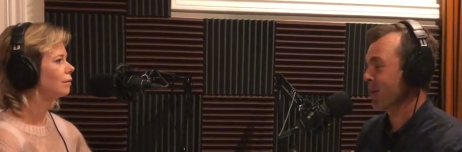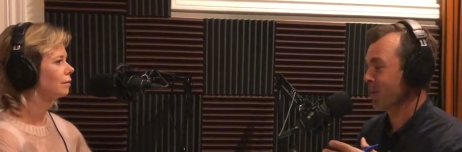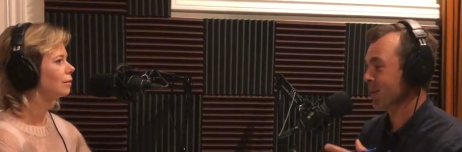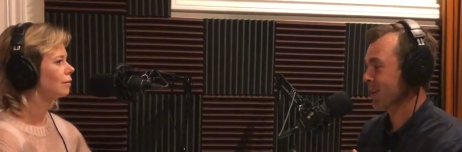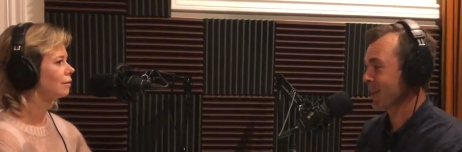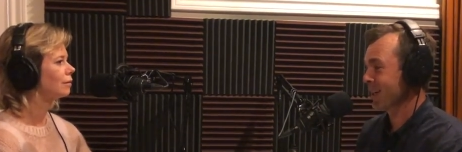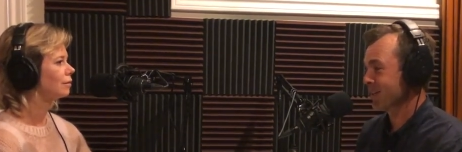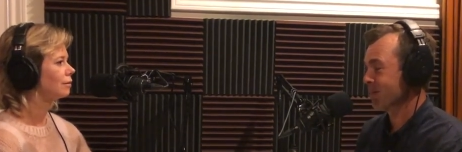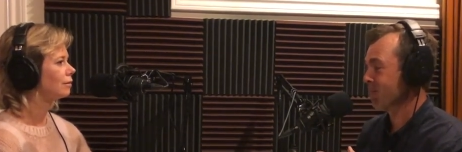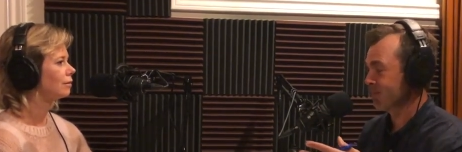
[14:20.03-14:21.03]
Speaker 1: and I would engage
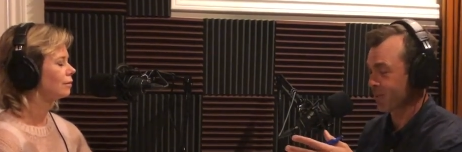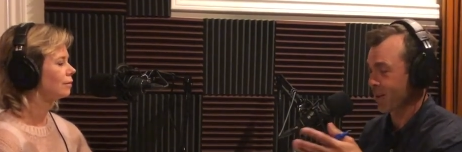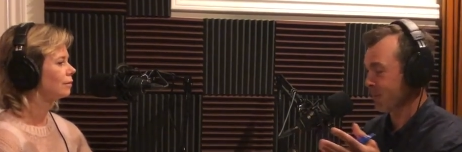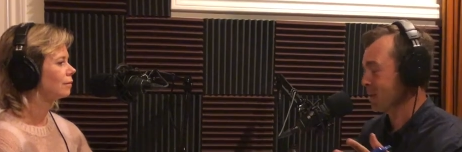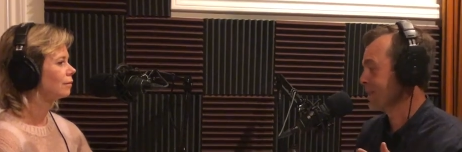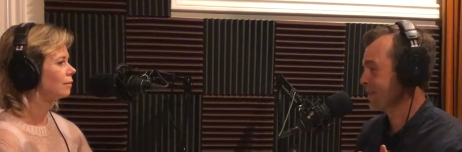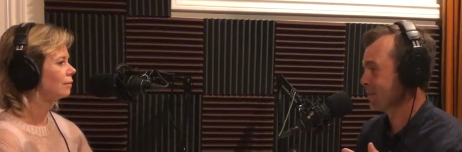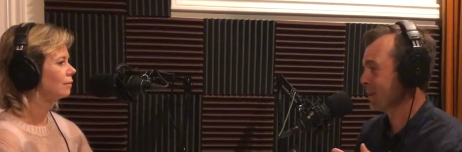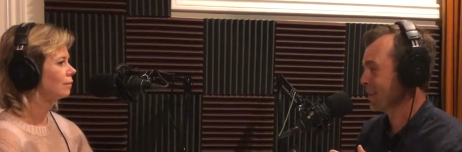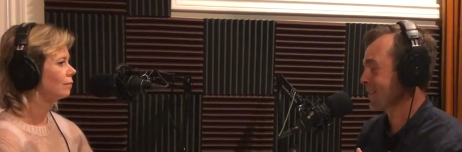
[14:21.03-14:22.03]
in kind of business
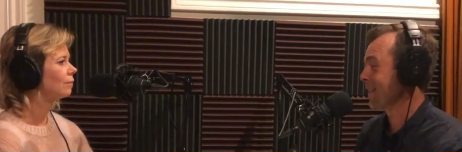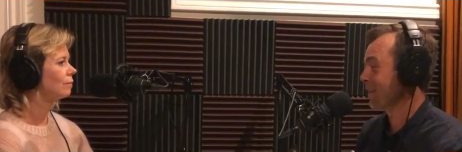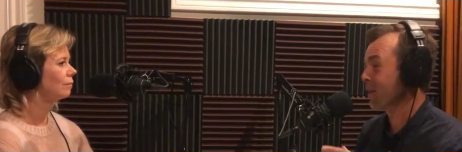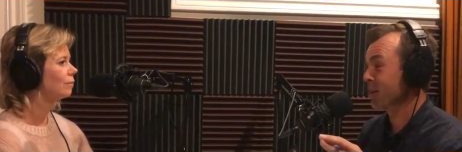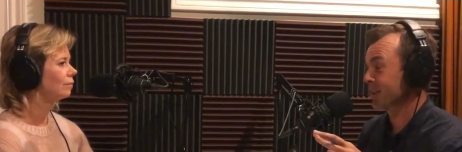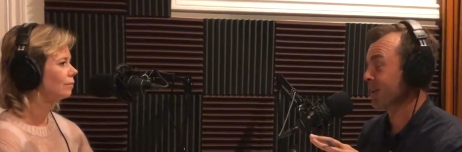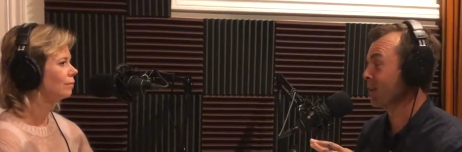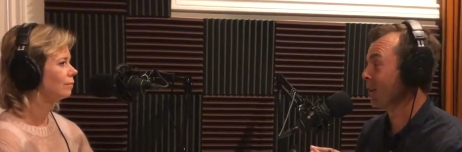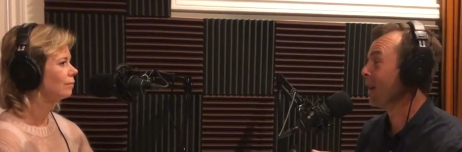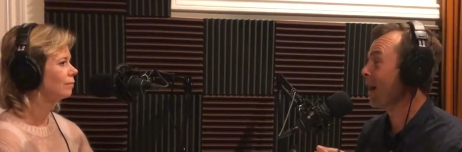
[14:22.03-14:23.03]
meetings there, there's a
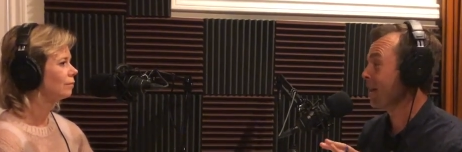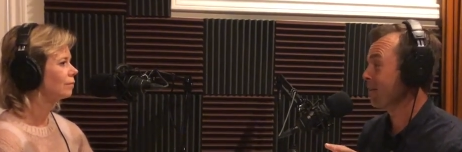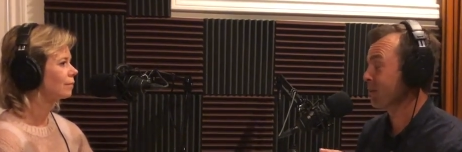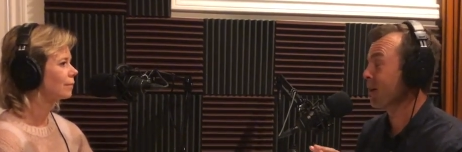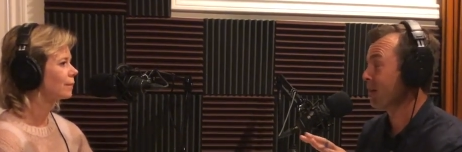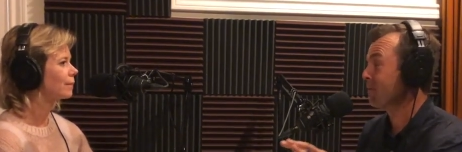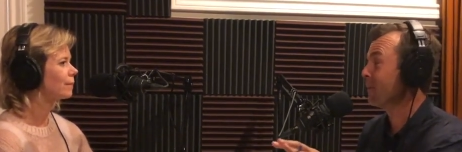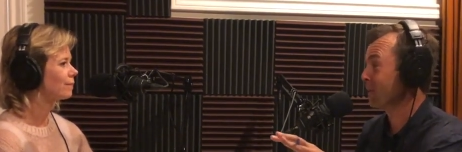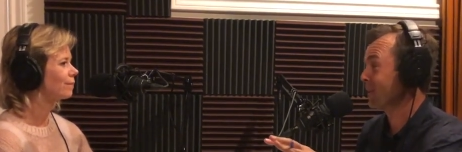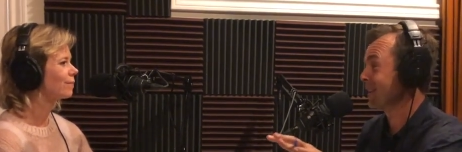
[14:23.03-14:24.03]
lot of
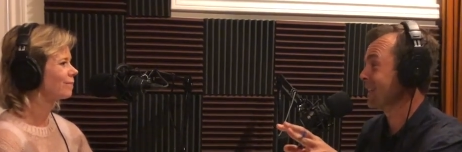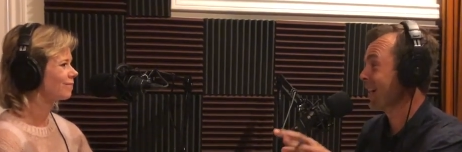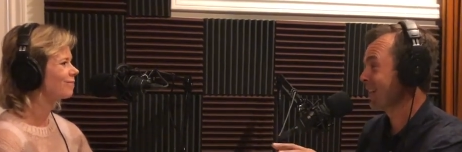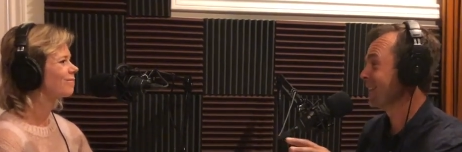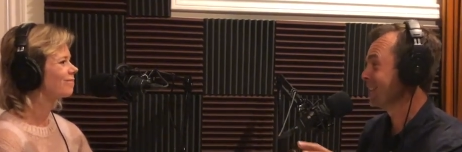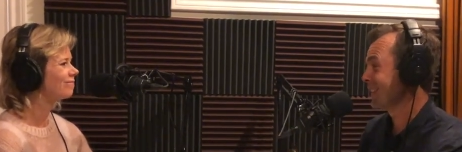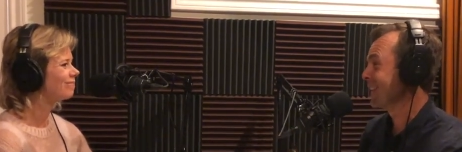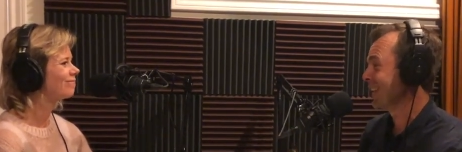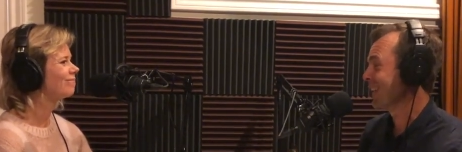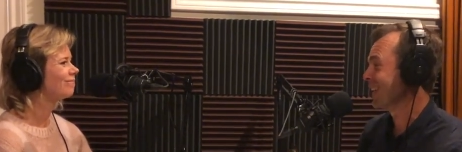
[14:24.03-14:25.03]
comfort with silence mm.
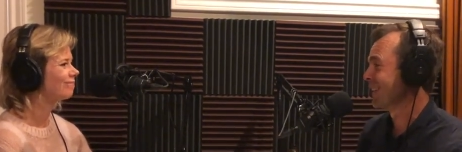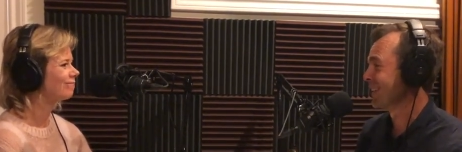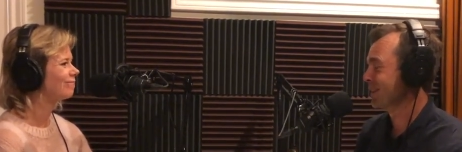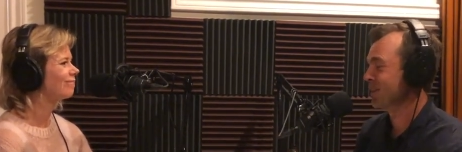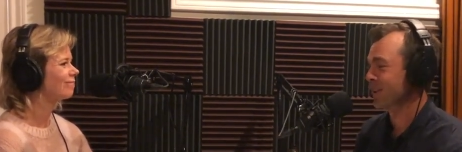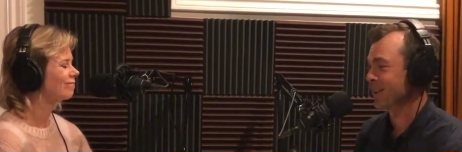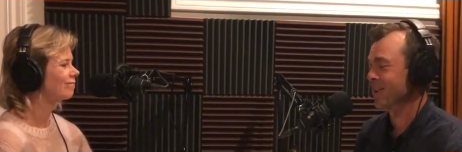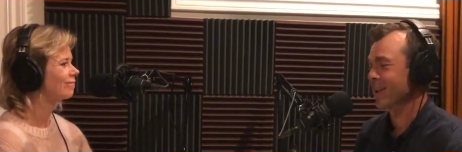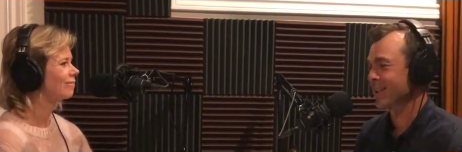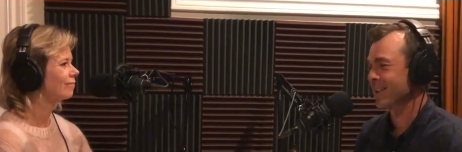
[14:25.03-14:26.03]
there. It's mm. really
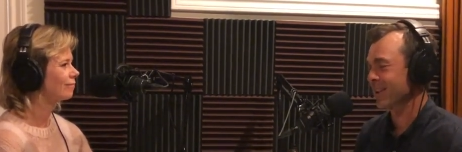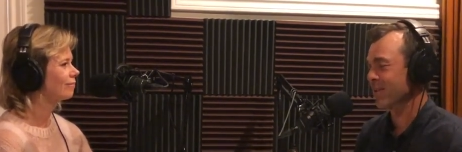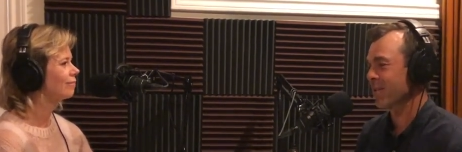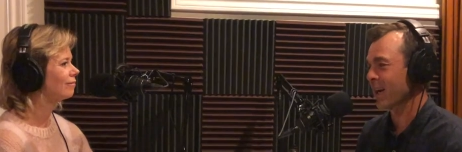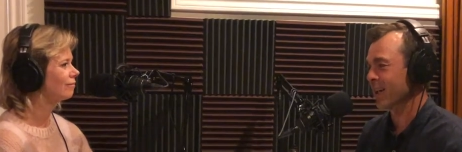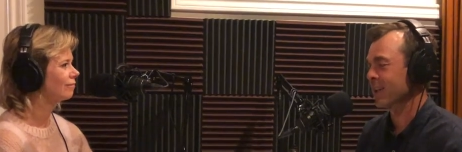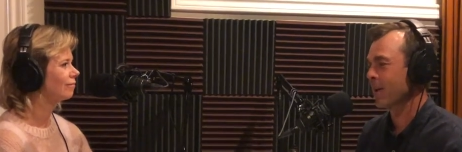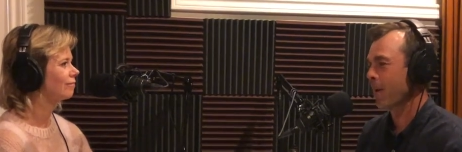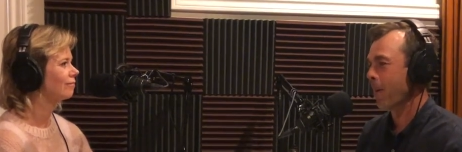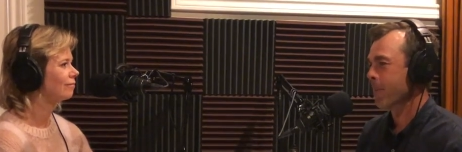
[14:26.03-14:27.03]
interesting. In mm. fact,
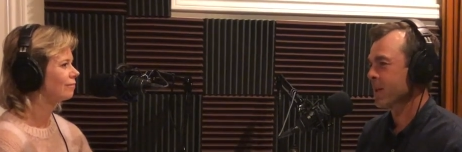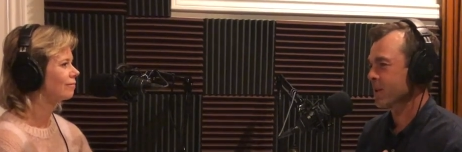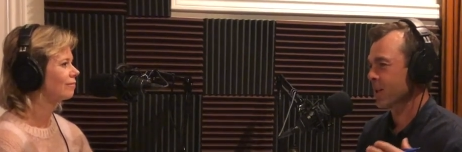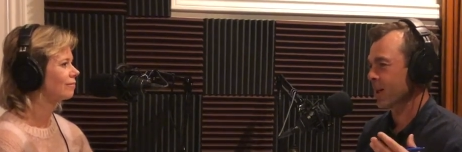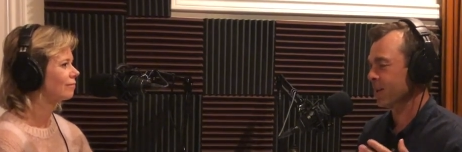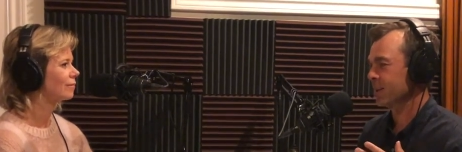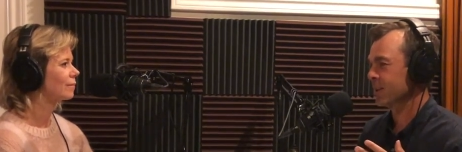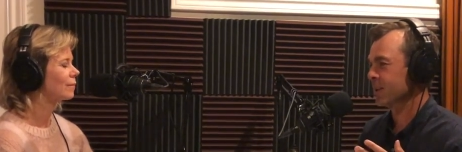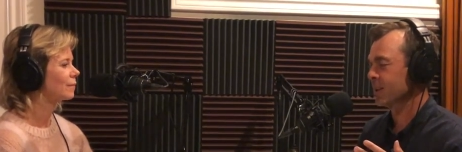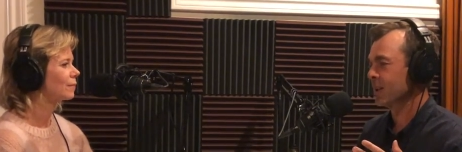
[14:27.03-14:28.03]

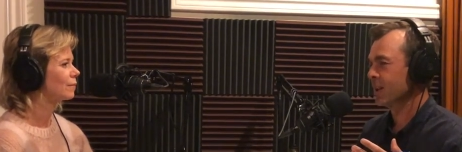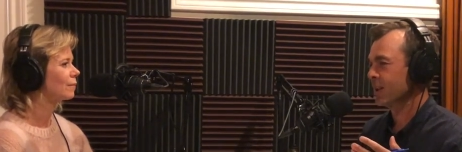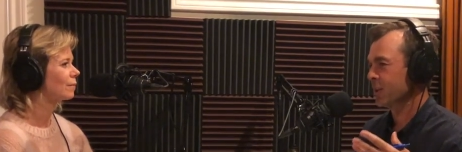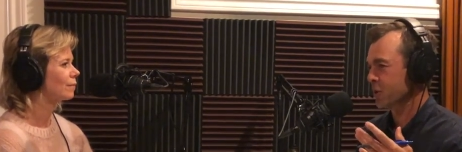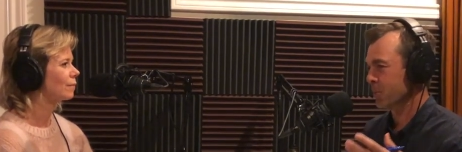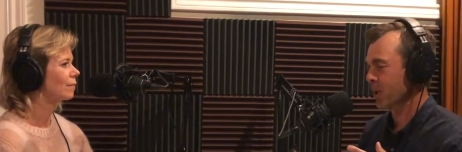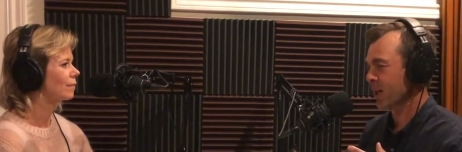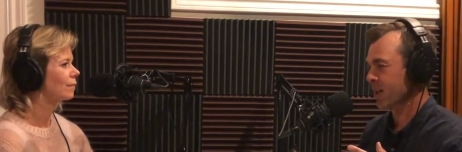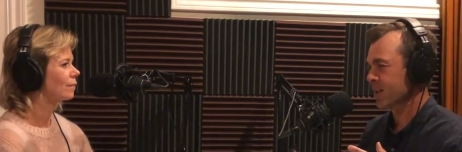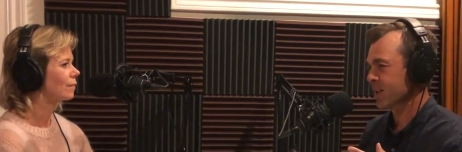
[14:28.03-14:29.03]
silence in
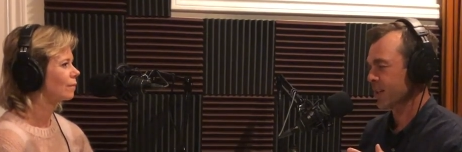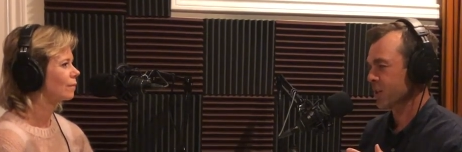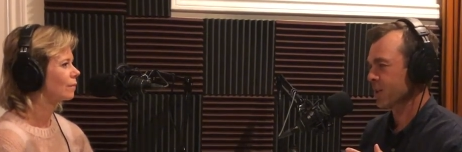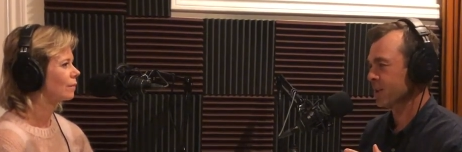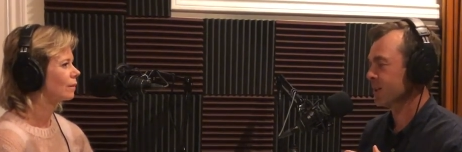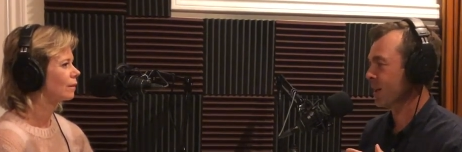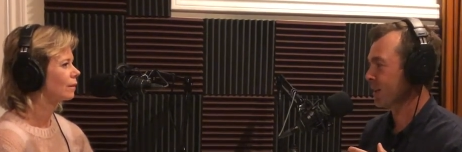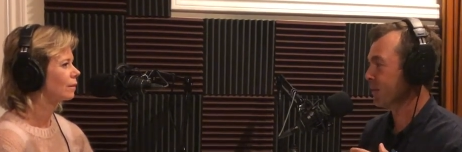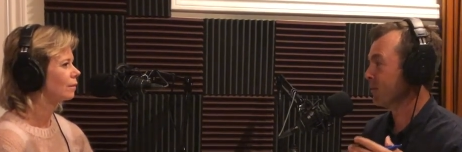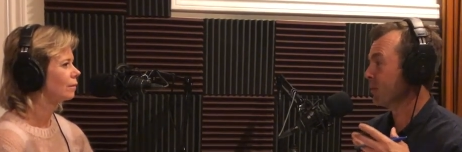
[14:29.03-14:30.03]
Japan is actually a sign
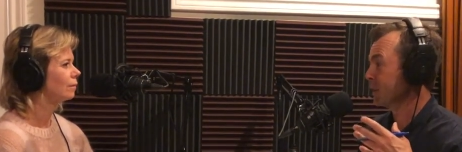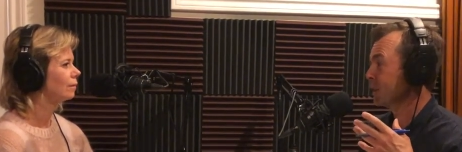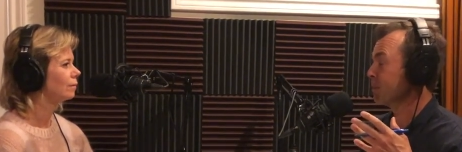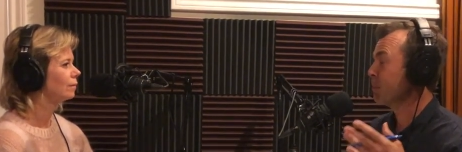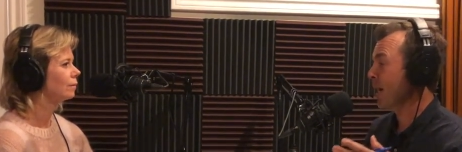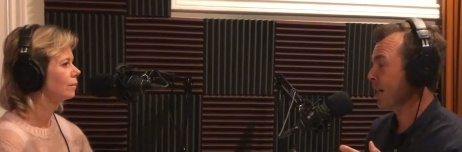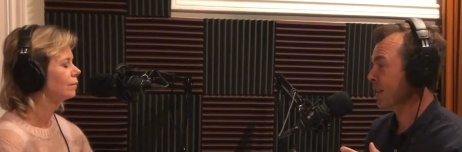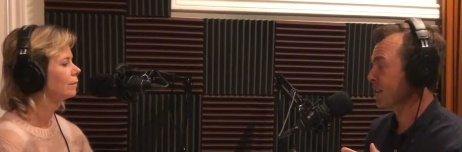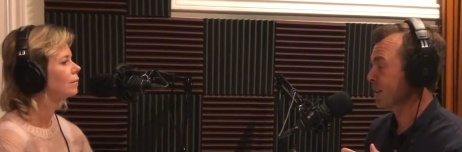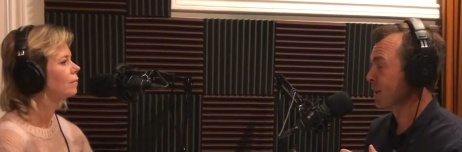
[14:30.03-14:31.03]
of
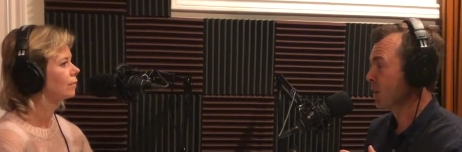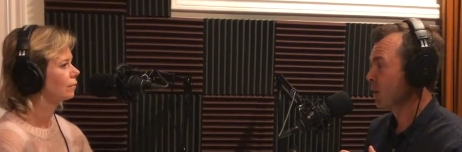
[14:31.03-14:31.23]
respect